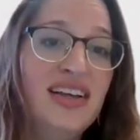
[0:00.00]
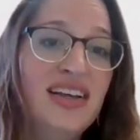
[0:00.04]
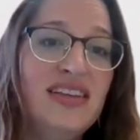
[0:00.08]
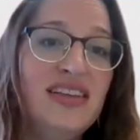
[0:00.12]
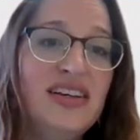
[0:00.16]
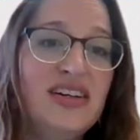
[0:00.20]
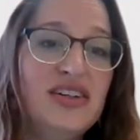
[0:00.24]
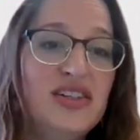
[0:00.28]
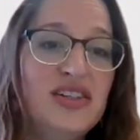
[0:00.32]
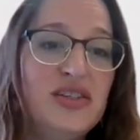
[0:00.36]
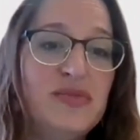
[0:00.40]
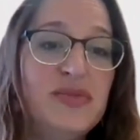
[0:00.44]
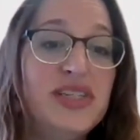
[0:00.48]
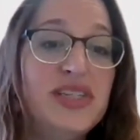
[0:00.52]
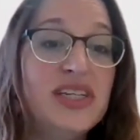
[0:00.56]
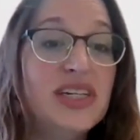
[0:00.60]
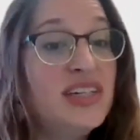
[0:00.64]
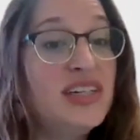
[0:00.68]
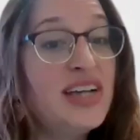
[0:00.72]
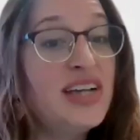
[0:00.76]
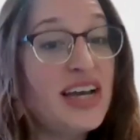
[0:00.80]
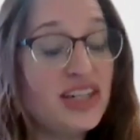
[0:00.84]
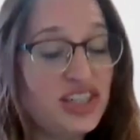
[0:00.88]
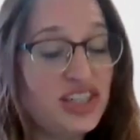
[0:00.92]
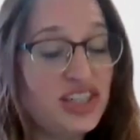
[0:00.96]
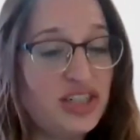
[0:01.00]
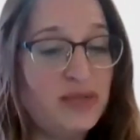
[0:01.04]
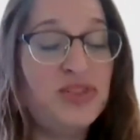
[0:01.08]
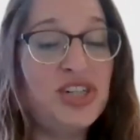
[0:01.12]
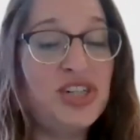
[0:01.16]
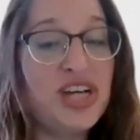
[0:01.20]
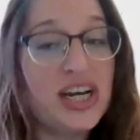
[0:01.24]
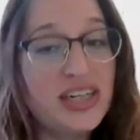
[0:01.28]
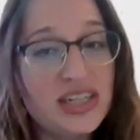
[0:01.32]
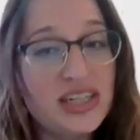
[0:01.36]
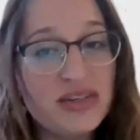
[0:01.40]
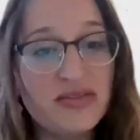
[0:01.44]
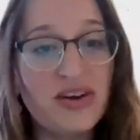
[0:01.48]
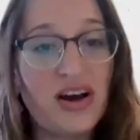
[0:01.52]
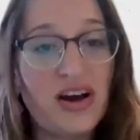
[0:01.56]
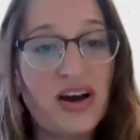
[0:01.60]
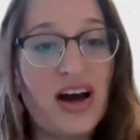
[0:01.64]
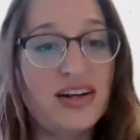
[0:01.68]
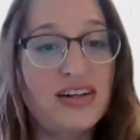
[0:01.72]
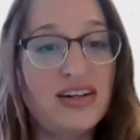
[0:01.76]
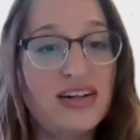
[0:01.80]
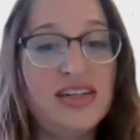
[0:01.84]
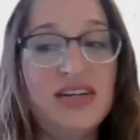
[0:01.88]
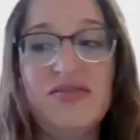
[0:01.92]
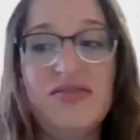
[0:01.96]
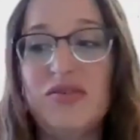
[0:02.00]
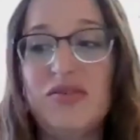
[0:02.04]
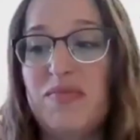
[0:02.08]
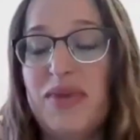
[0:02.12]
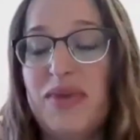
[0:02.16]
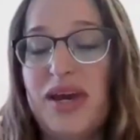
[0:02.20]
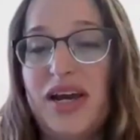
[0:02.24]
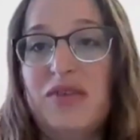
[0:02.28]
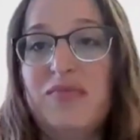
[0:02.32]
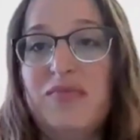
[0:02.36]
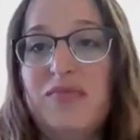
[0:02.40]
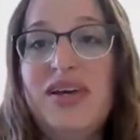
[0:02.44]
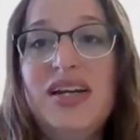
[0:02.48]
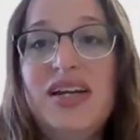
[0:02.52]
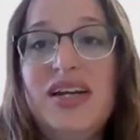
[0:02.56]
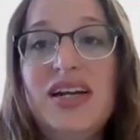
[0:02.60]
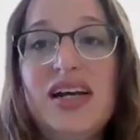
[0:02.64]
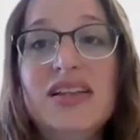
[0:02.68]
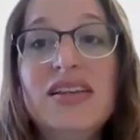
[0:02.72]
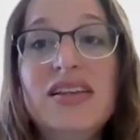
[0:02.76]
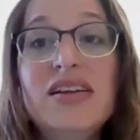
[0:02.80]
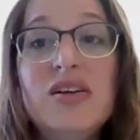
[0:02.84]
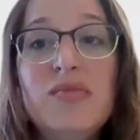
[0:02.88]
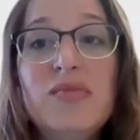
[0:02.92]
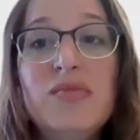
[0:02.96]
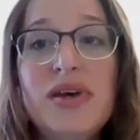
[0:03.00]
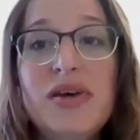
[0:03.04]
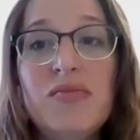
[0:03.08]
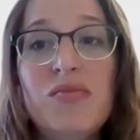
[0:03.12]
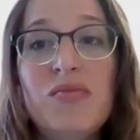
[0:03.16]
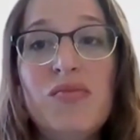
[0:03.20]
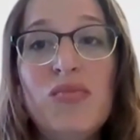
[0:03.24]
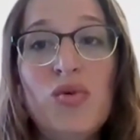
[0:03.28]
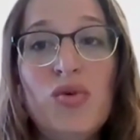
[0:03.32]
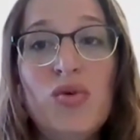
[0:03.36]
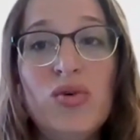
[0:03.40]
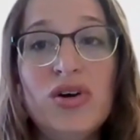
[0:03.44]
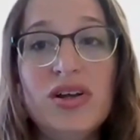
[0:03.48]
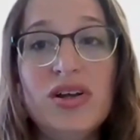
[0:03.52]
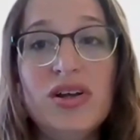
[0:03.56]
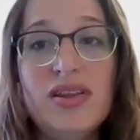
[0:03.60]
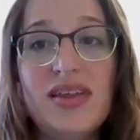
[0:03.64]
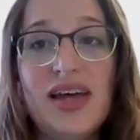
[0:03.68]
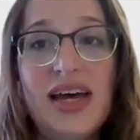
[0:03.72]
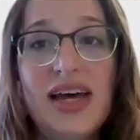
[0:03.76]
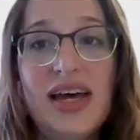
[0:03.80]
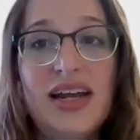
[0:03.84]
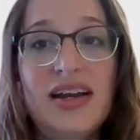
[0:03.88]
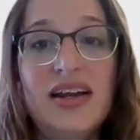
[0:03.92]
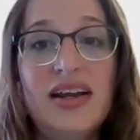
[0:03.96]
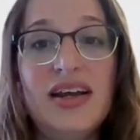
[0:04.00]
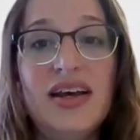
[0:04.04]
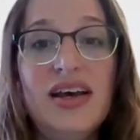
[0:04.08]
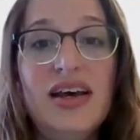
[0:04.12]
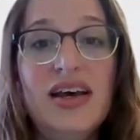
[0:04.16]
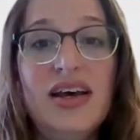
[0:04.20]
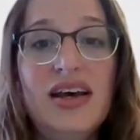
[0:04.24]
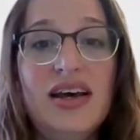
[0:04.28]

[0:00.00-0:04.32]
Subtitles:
There's some subjective cognitive impairment, a little bit more than